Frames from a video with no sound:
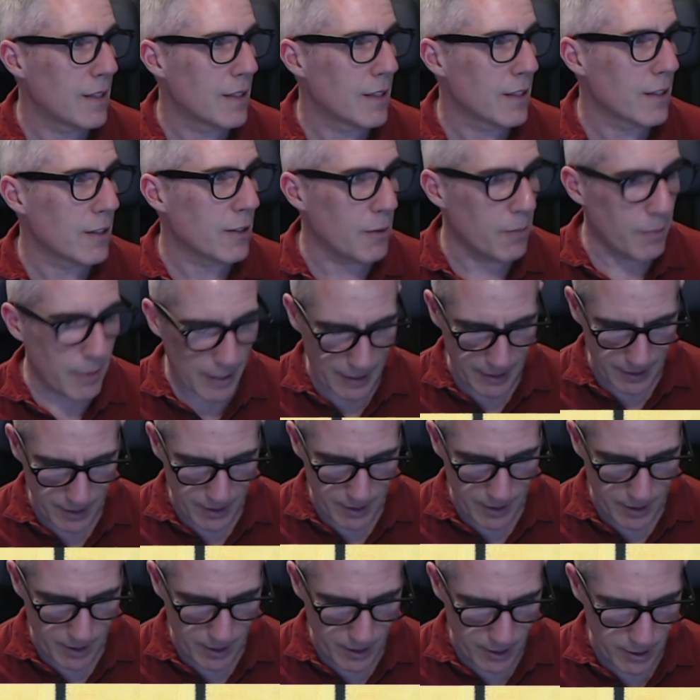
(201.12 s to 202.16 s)
go back
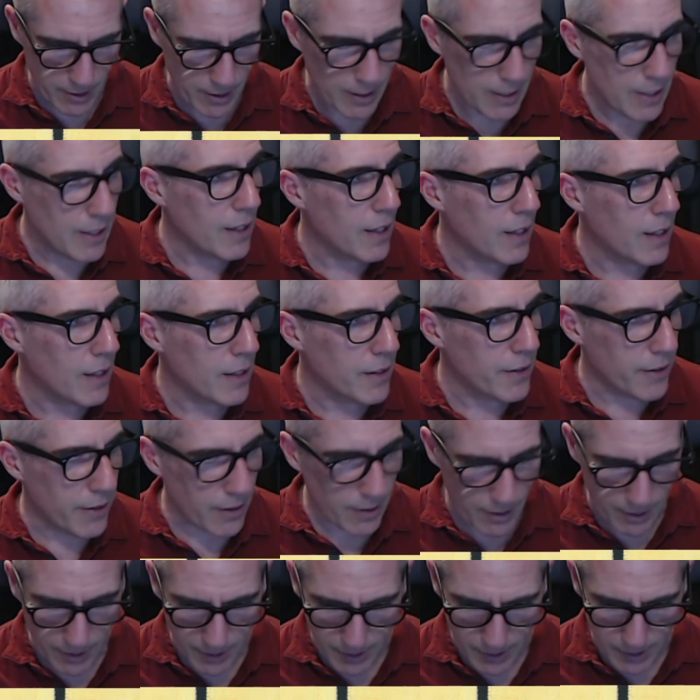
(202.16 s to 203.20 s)
here,
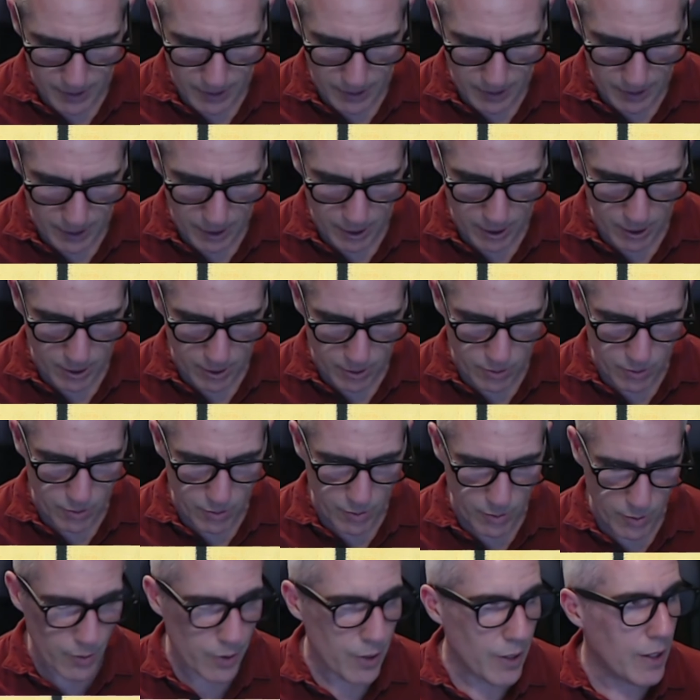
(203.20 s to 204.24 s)
like, close
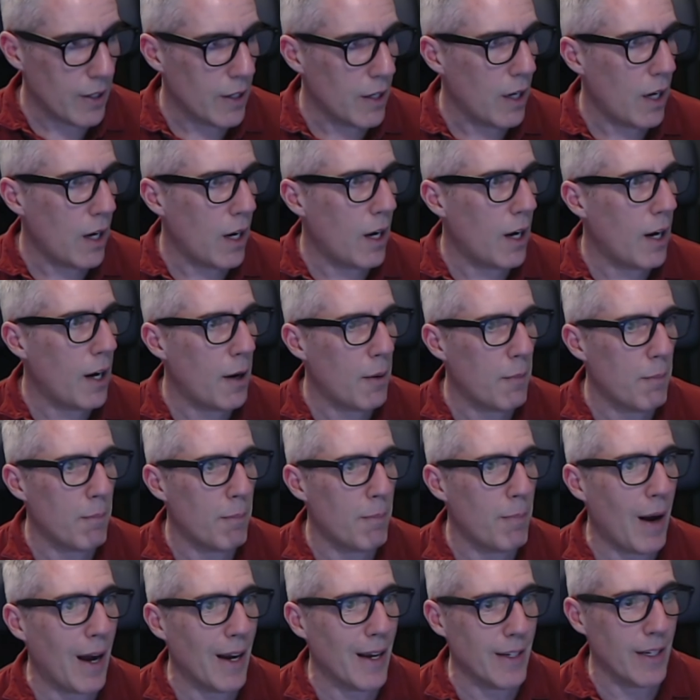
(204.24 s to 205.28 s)
quote.
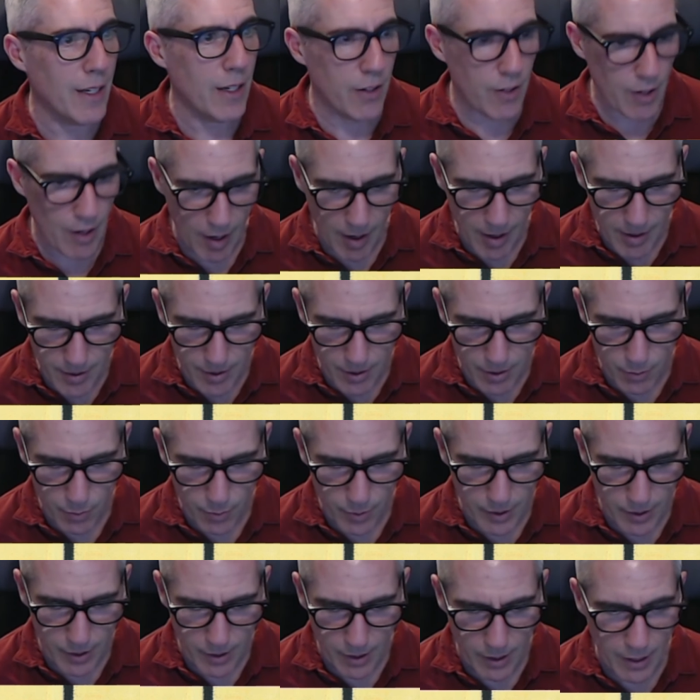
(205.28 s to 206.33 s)
I need to end it
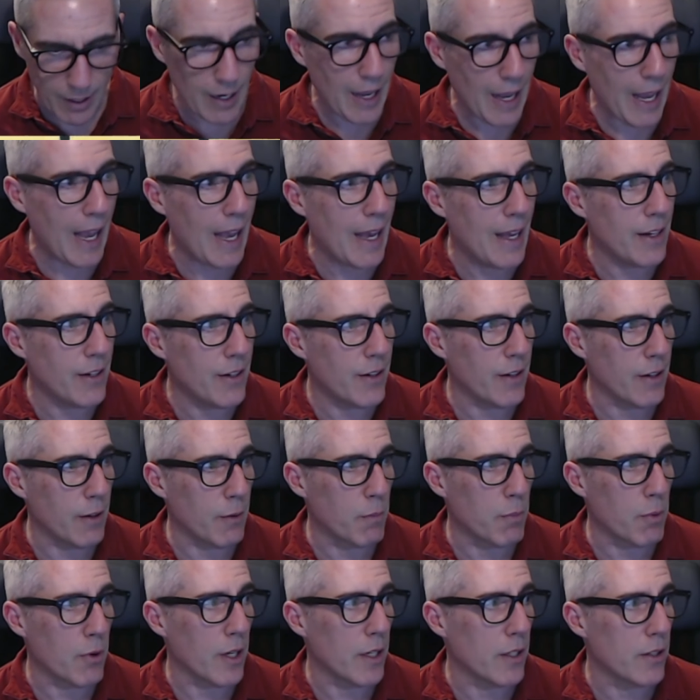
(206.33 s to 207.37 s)
with an ending
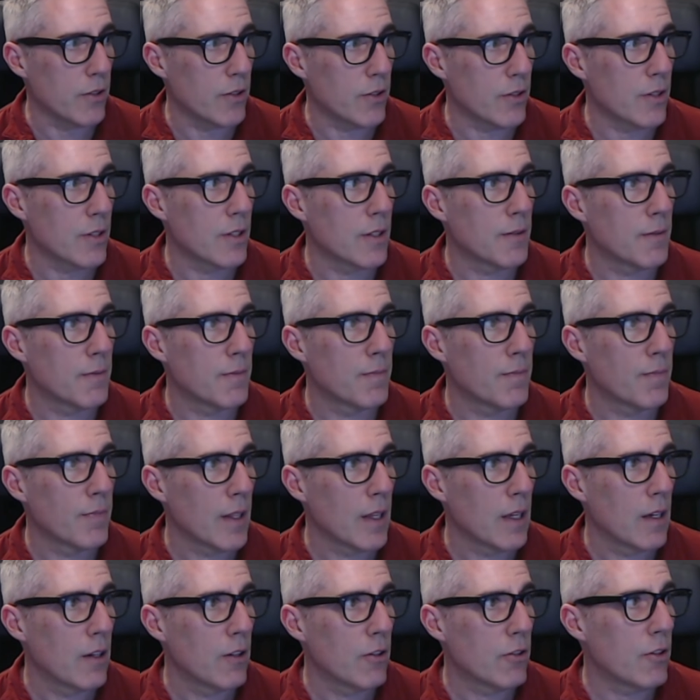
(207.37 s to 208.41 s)
brace.
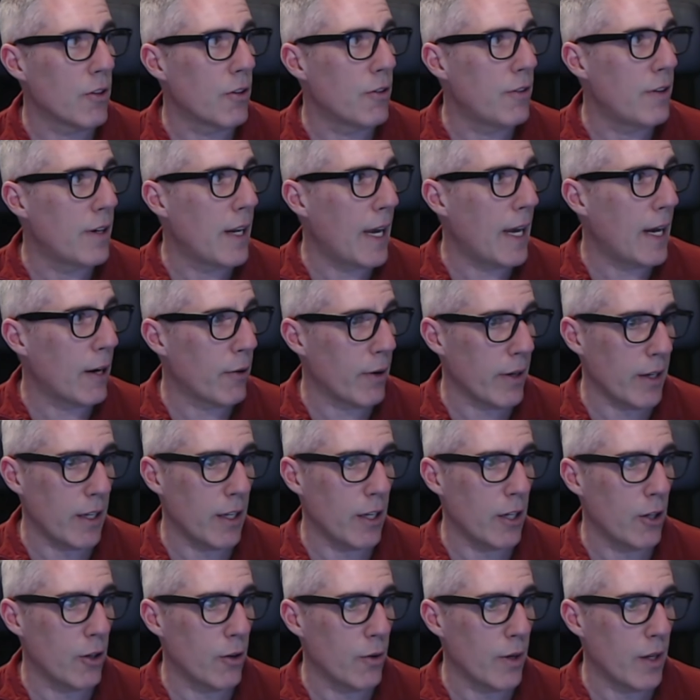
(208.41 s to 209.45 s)
So now I can
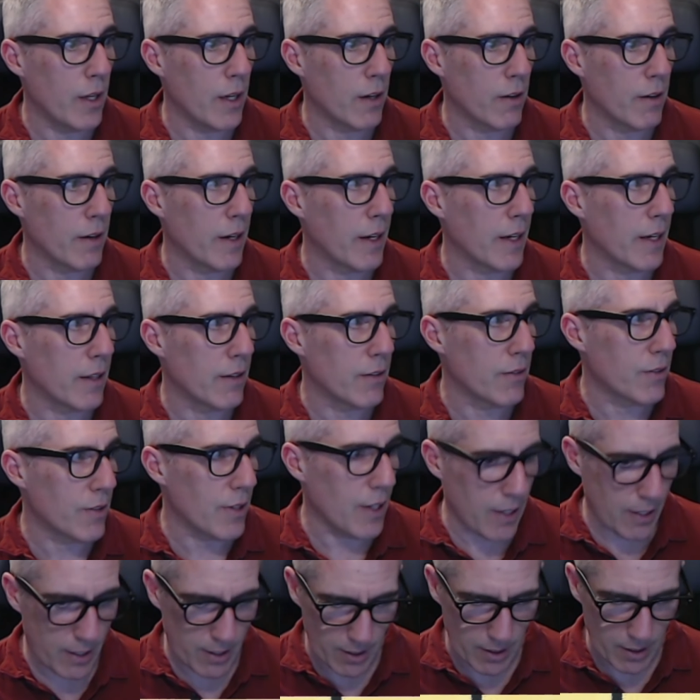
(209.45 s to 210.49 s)
go here and I can
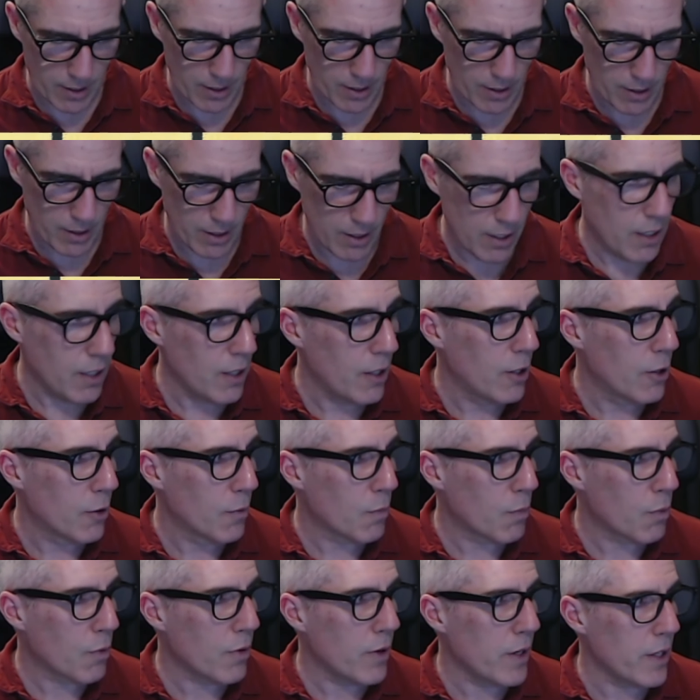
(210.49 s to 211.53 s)
say
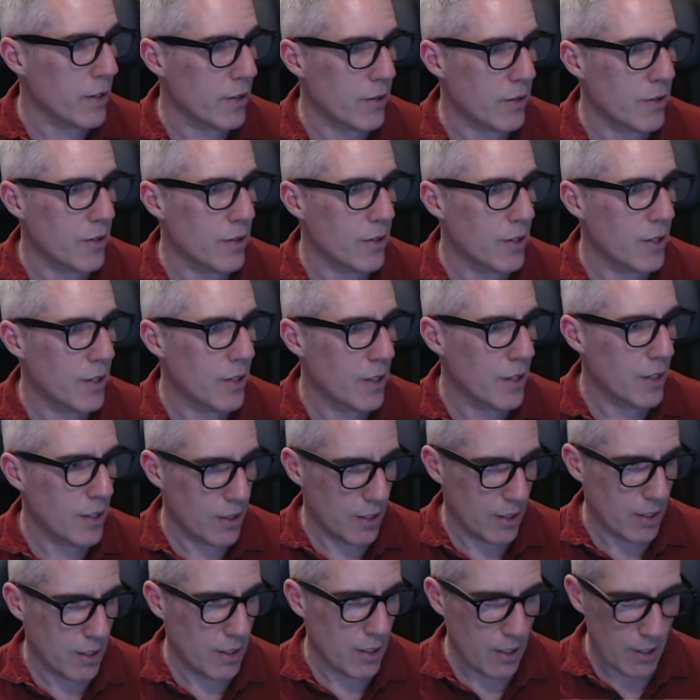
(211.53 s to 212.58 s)
print,
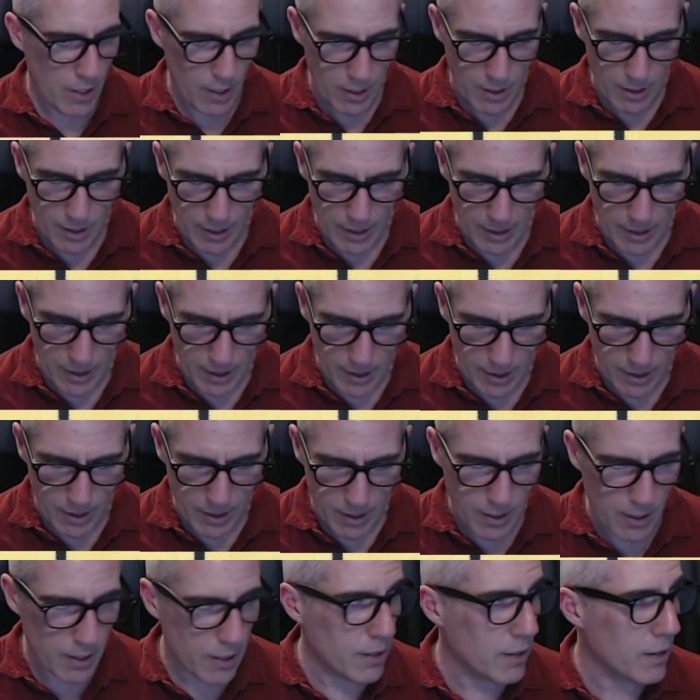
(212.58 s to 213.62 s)

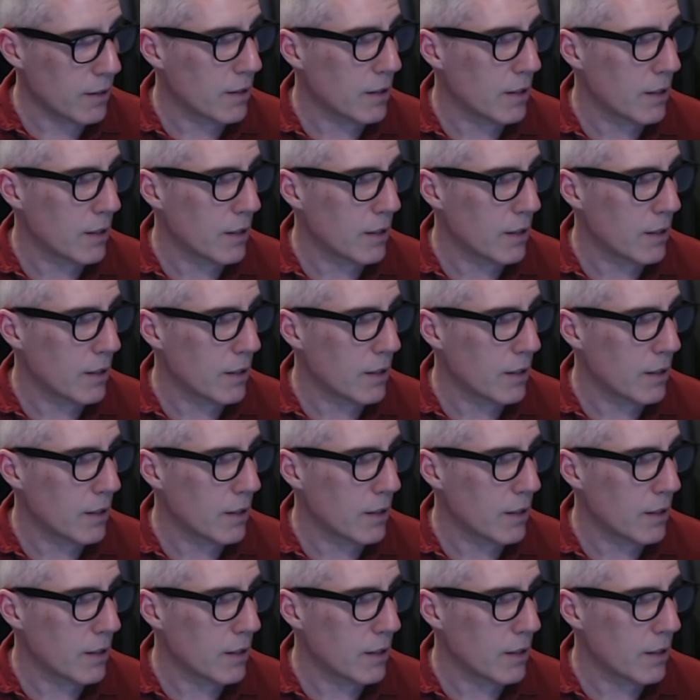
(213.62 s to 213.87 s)
and